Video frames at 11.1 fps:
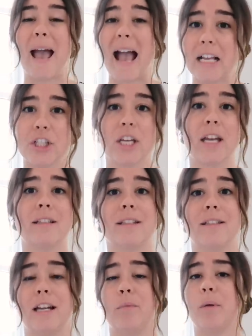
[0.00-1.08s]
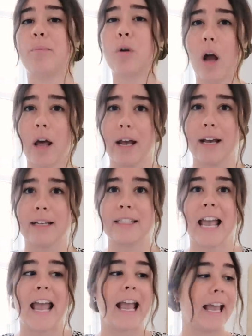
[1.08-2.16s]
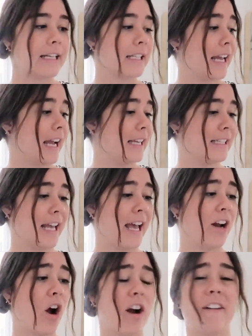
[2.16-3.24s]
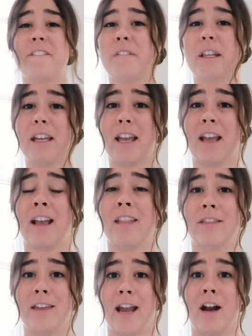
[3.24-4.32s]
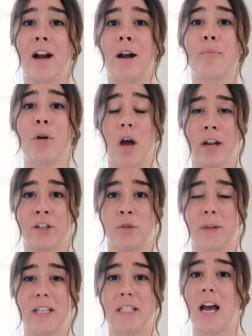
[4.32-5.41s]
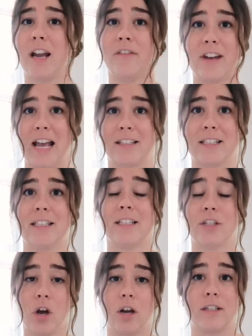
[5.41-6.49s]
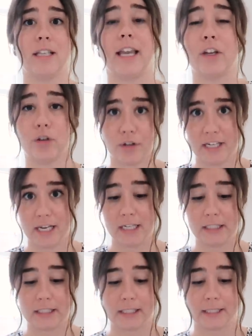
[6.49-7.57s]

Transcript: packaging, sustainable products, and like I said, aren't filling their products with a ton of nasties and toxic ingredients.